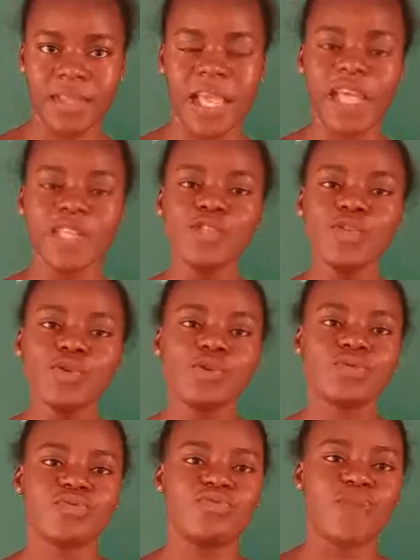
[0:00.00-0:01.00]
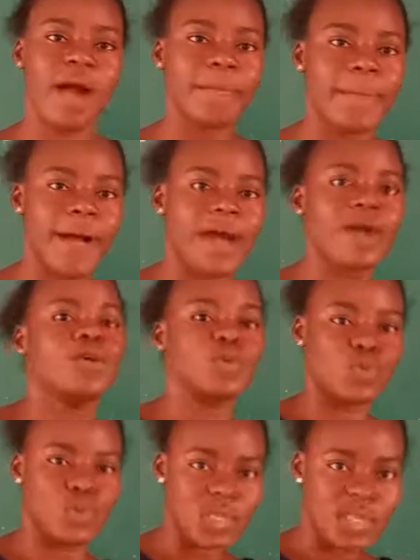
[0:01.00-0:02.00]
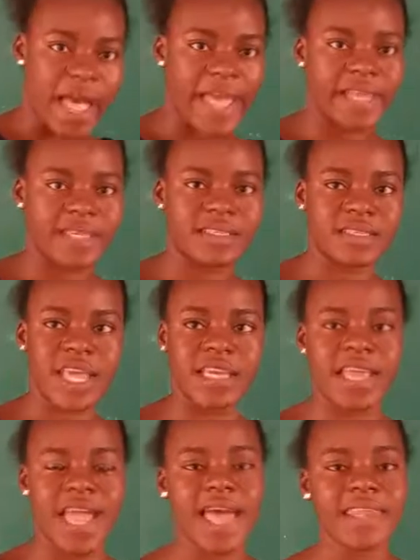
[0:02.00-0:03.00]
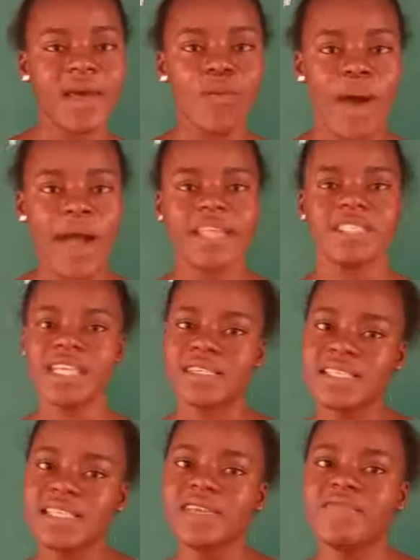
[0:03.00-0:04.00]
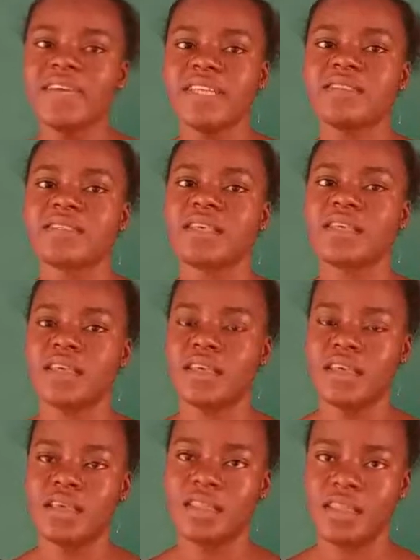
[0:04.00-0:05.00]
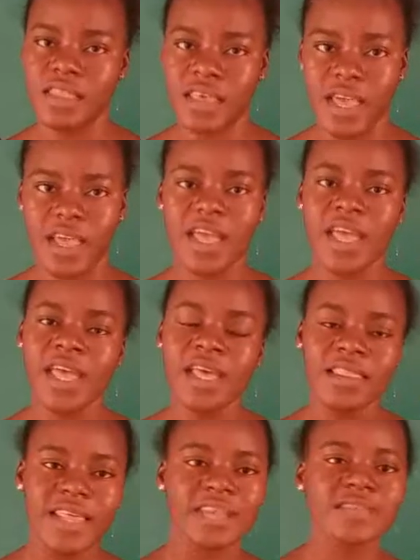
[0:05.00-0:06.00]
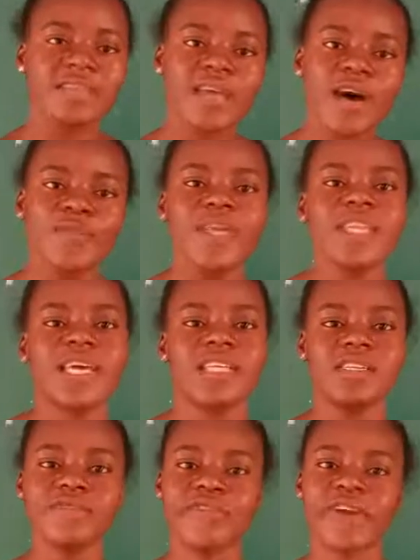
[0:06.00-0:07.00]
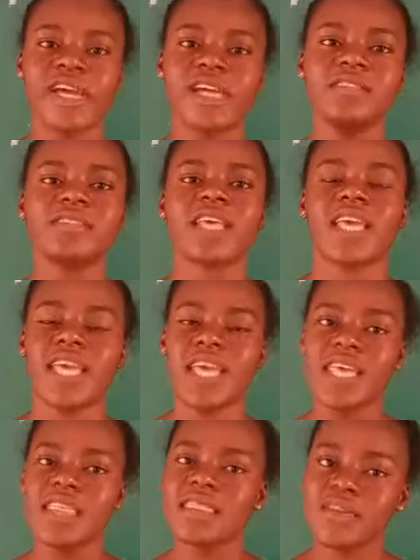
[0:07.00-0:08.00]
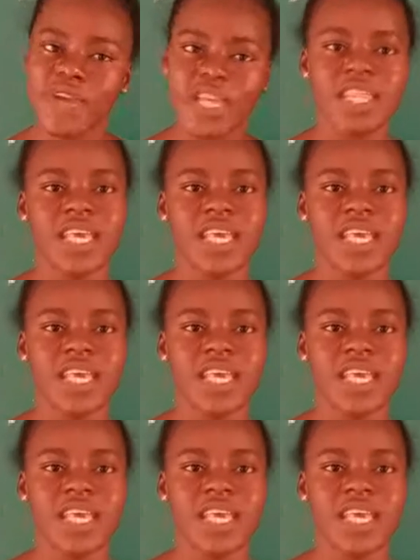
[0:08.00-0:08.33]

and use rubber to tie it. And the other one, just leave it there. Then tell me the difference in 3